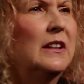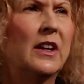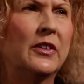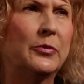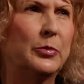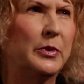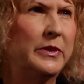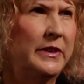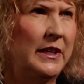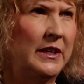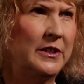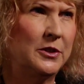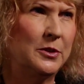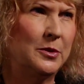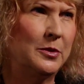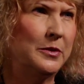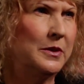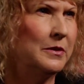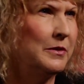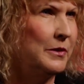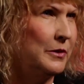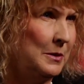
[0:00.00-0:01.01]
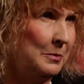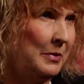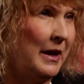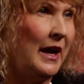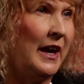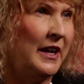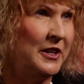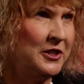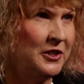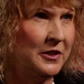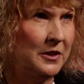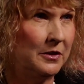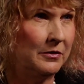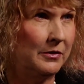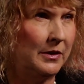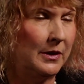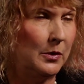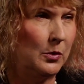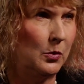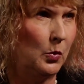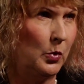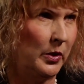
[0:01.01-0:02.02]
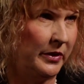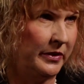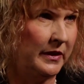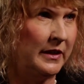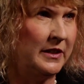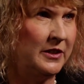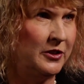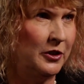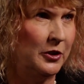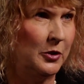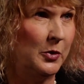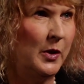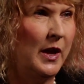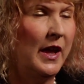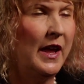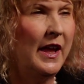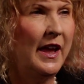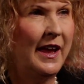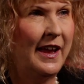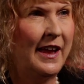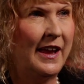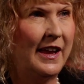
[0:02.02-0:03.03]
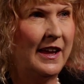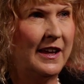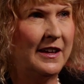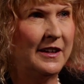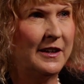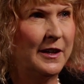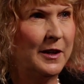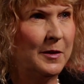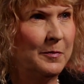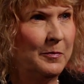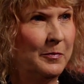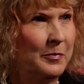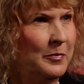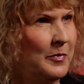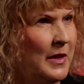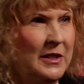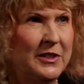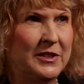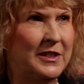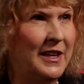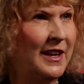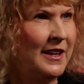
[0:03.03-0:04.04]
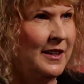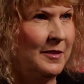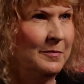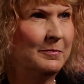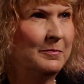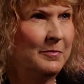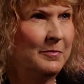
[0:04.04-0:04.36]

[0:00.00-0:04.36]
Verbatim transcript: love what they do, they're really passionate about what they do, and uh, they stay.